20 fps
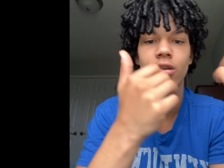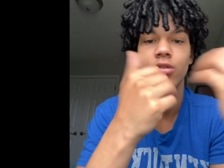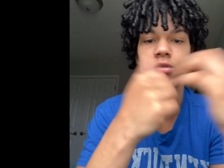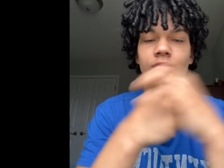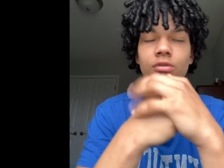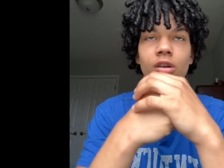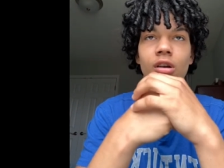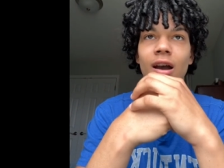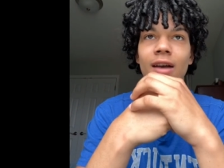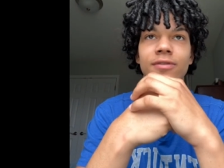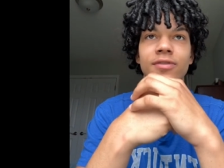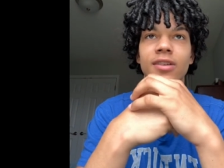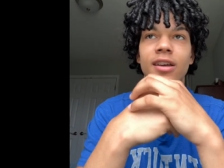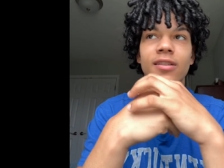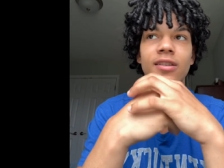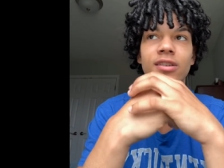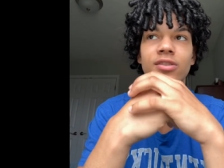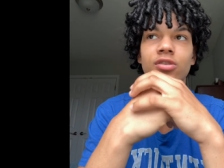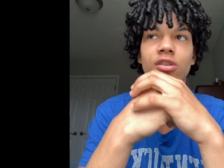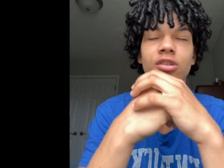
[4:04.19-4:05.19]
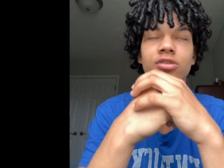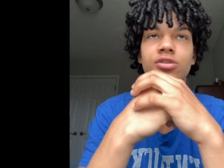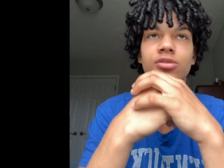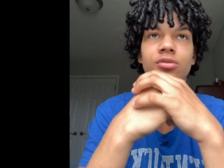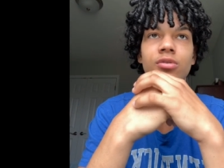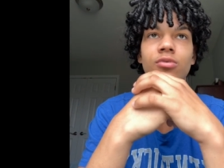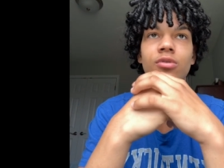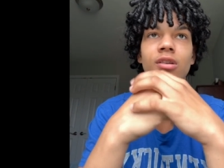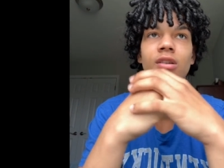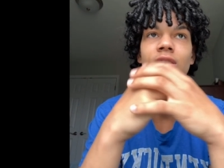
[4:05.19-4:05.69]
I've said this
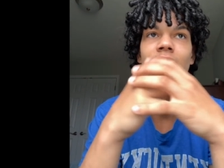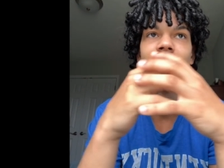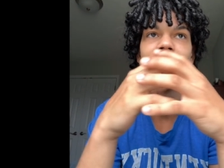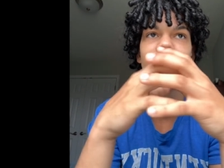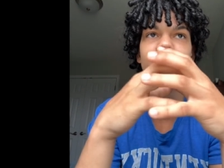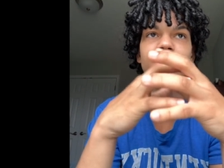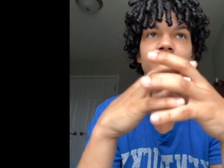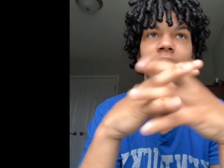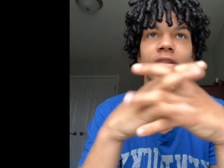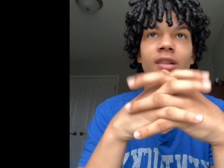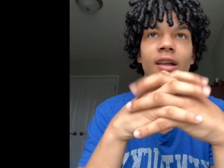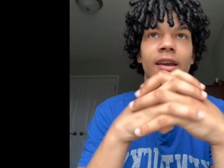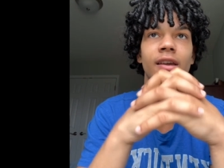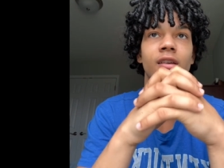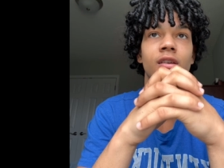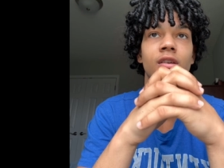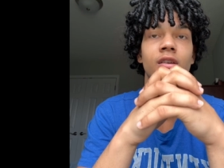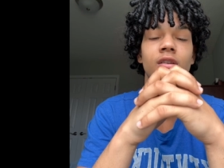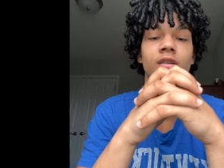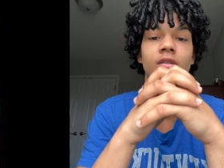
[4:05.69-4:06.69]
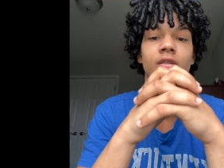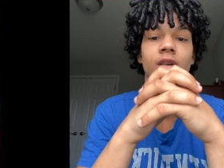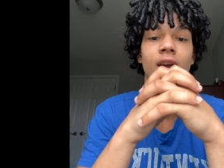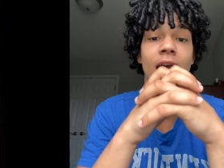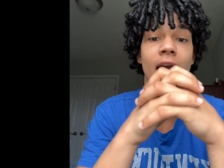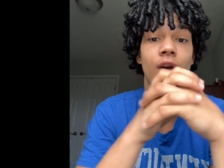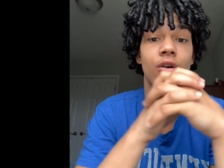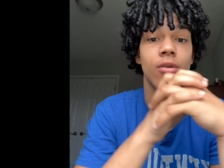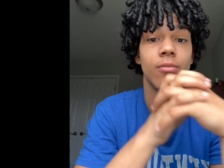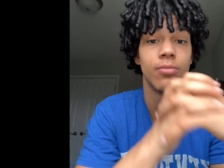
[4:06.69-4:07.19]
also in one of the last videos, like
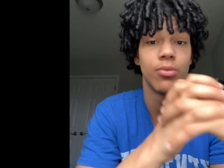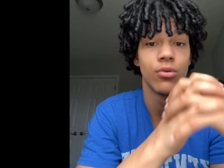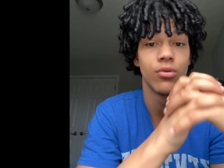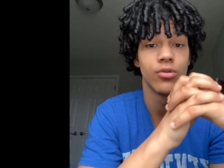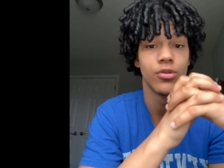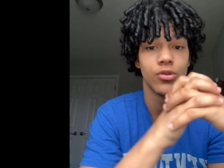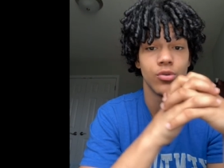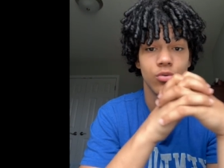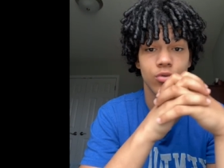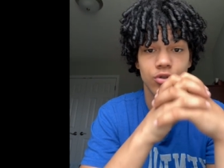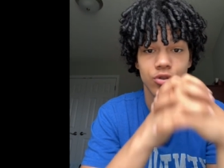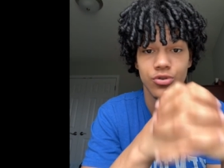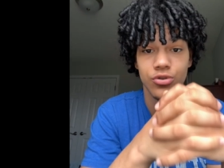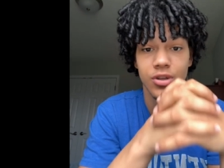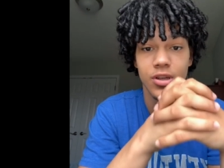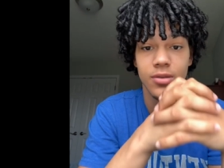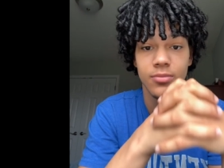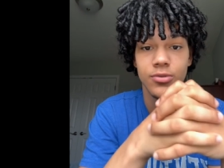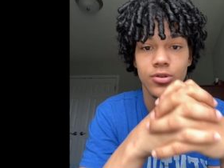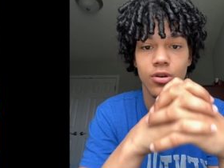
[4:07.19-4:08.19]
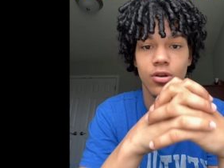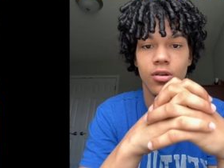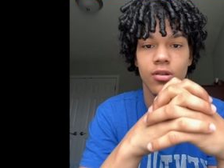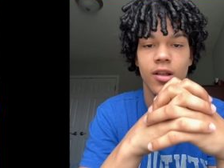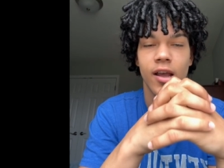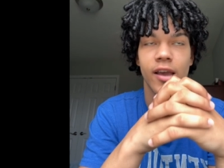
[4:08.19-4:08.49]
how important your dreams are.